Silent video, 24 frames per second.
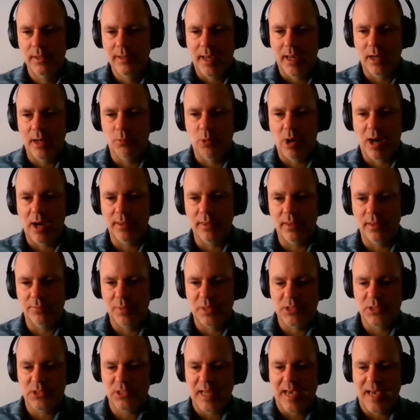and why they've
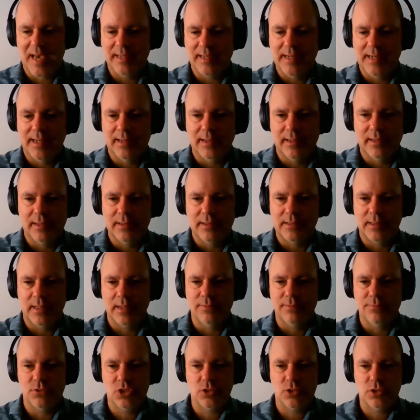been stagnated is
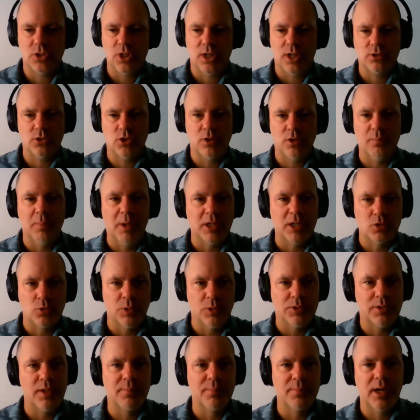they've stuck too much
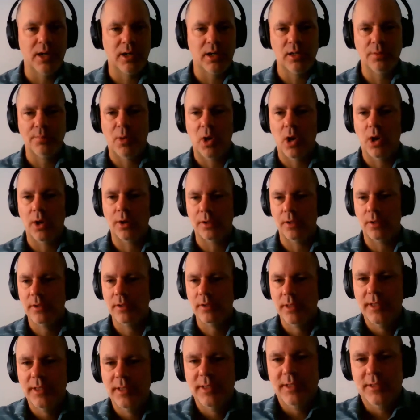with the American model.
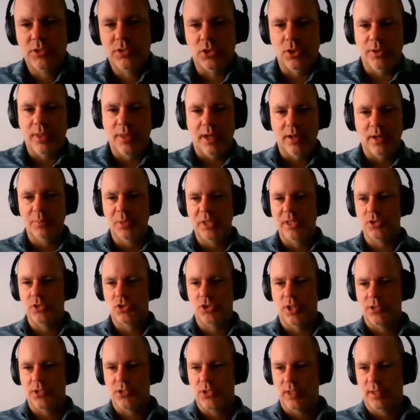So that'll be
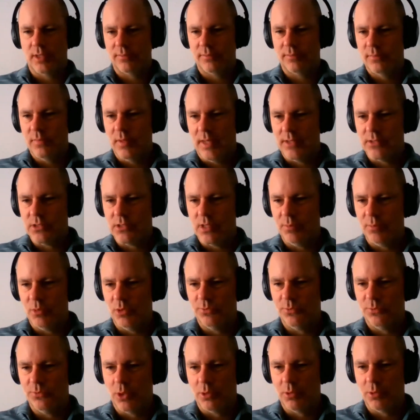interesting as they
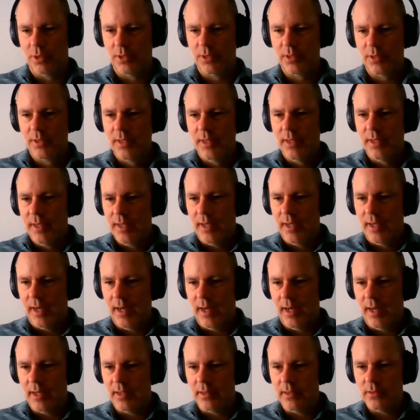move forward.
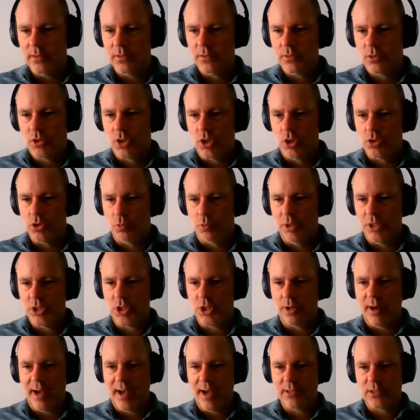Coach
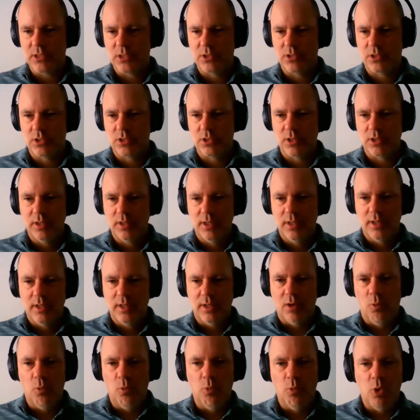Widger asks
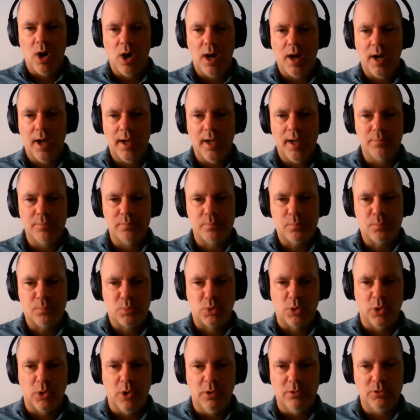why
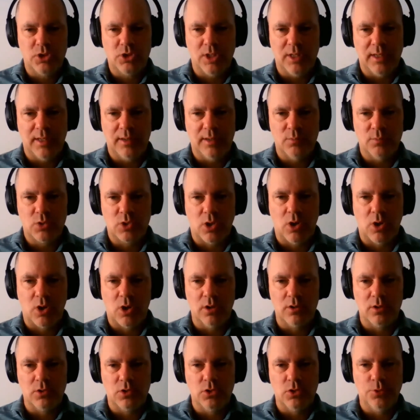pro teams
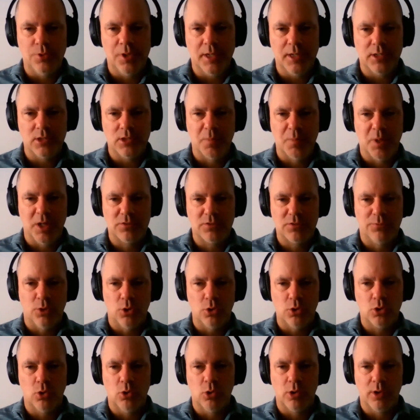aren't doing as much
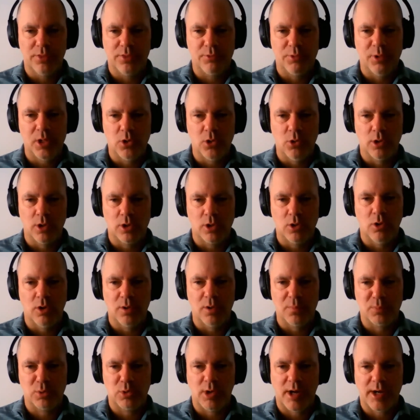full court, 3/4
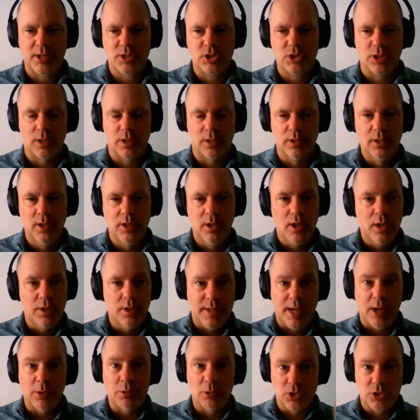court pressure.
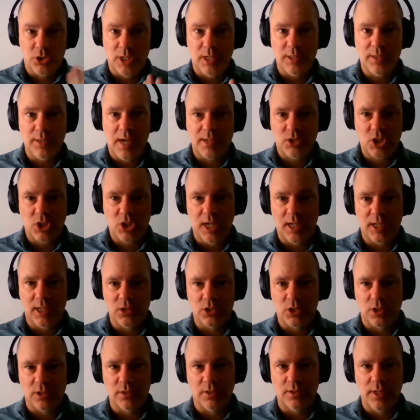Now we're seeing that
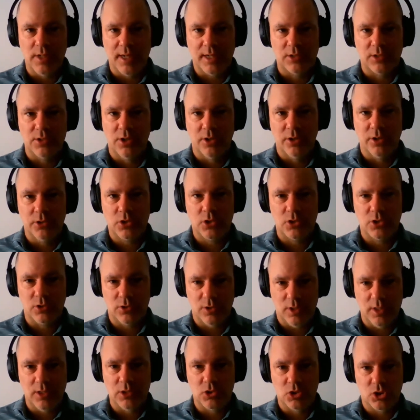change, and Nick
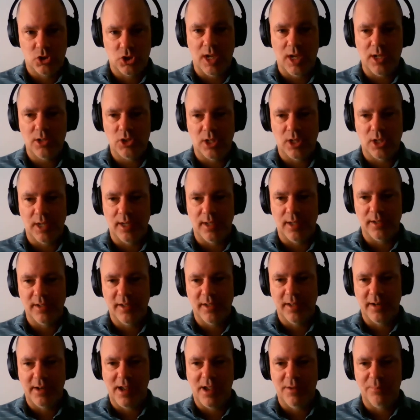Nurse is changing it.
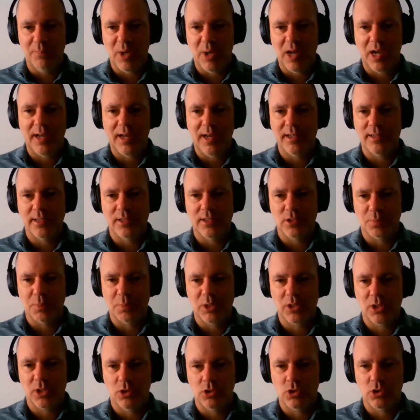And I have my ideas,
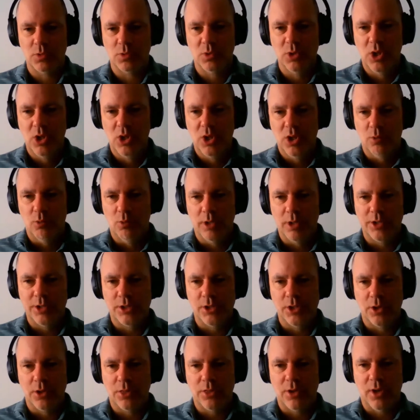but Coach, what are
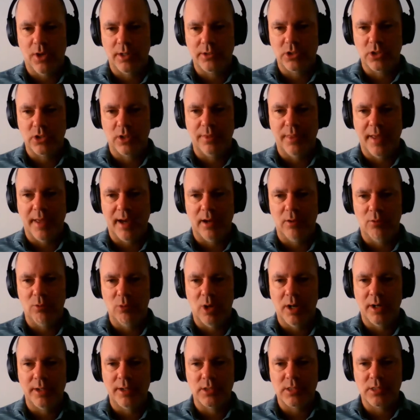your thoughts on that?
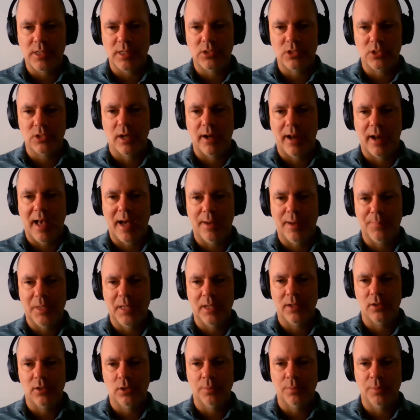Why is this not
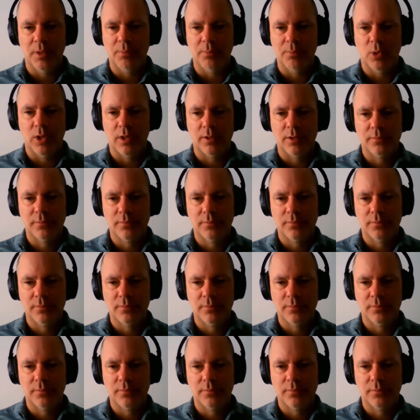happening a little bit more?